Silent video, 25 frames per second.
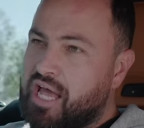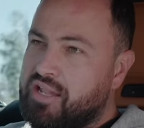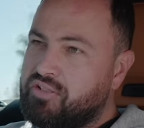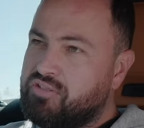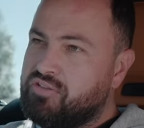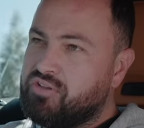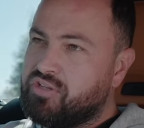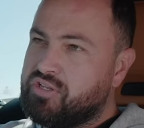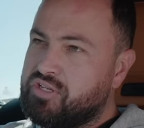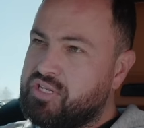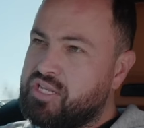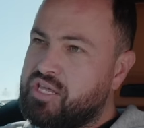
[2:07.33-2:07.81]

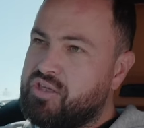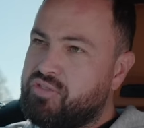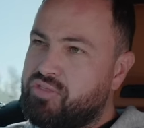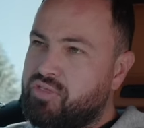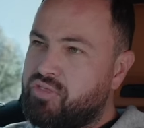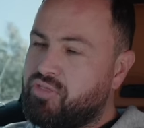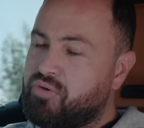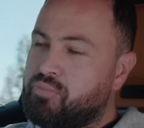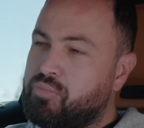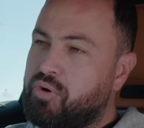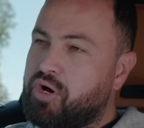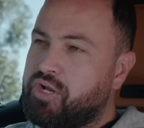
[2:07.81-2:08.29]

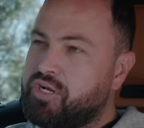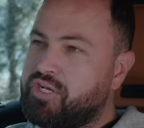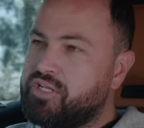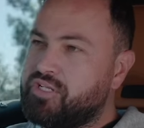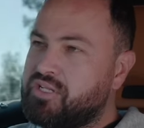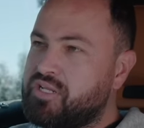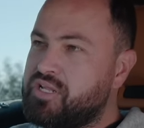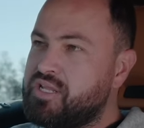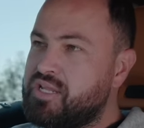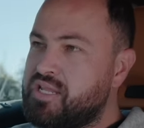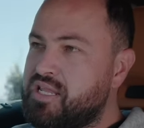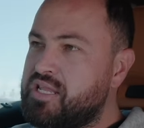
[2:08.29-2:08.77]
underneath the
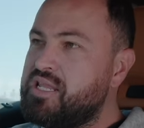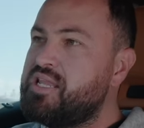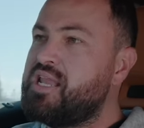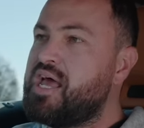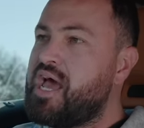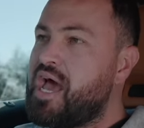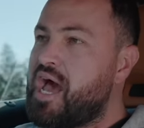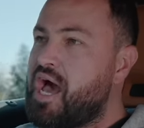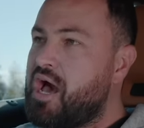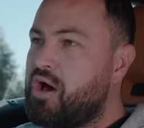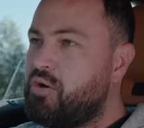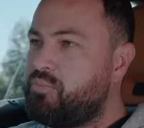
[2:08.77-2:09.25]
bonnet
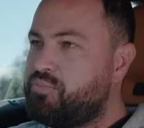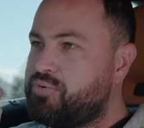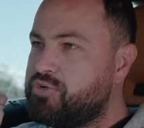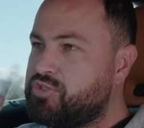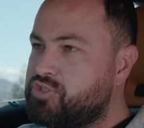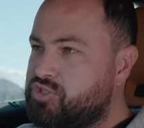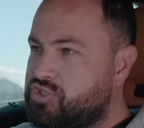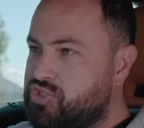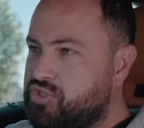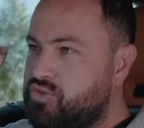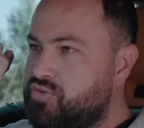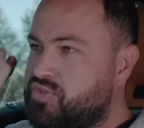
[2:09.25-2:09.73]
now
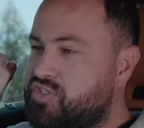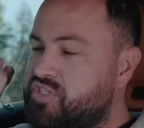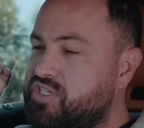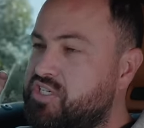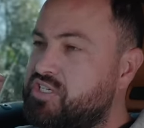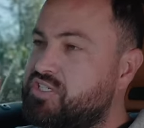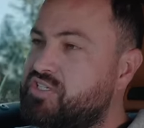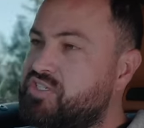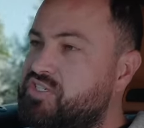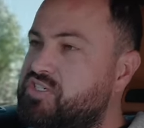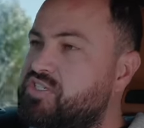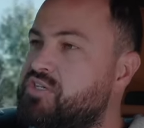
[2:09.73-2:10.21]

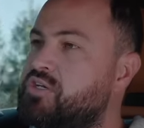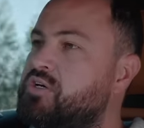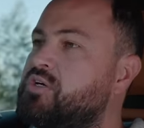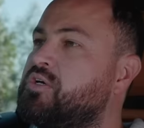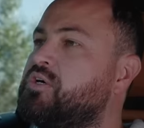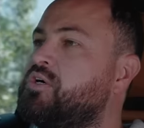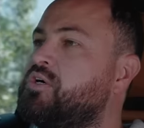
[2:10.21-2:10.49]
produces